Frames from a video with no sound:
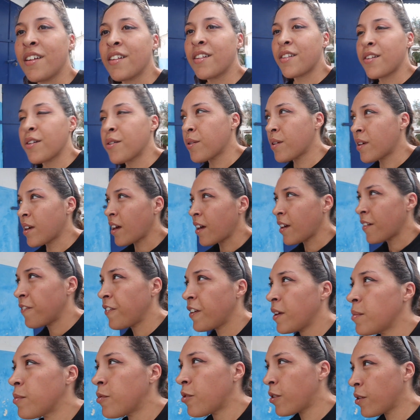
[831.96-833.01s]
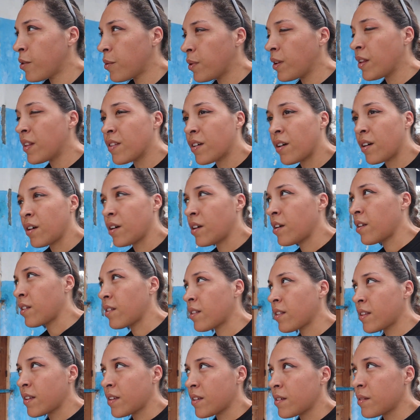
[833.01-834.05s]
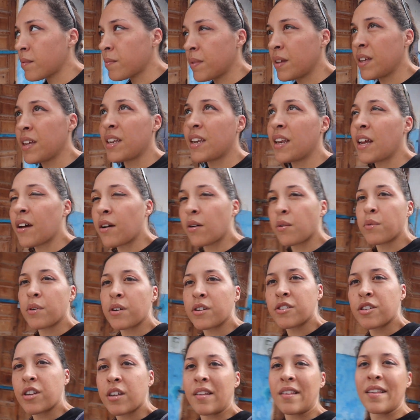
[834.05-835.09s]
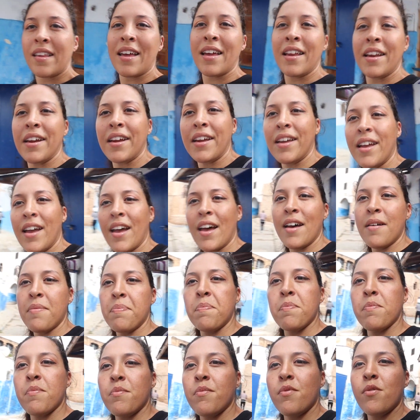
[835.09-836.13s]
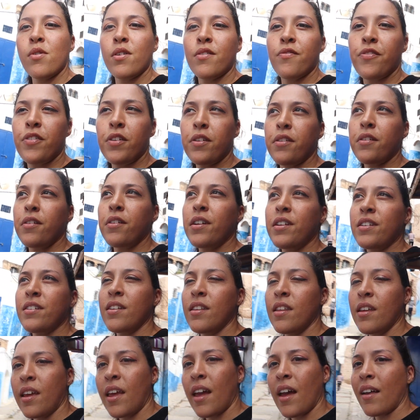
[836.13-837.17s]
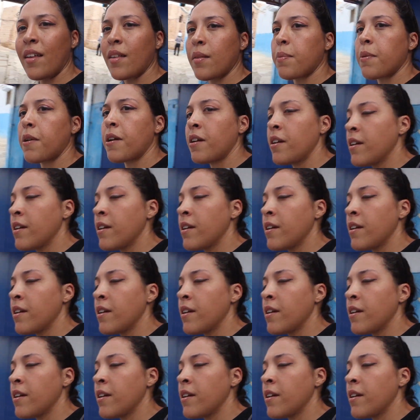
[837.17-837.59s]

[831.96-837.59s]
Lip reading: So Cafe Mora was awesome, and now we're just heading up more further into the Casbah.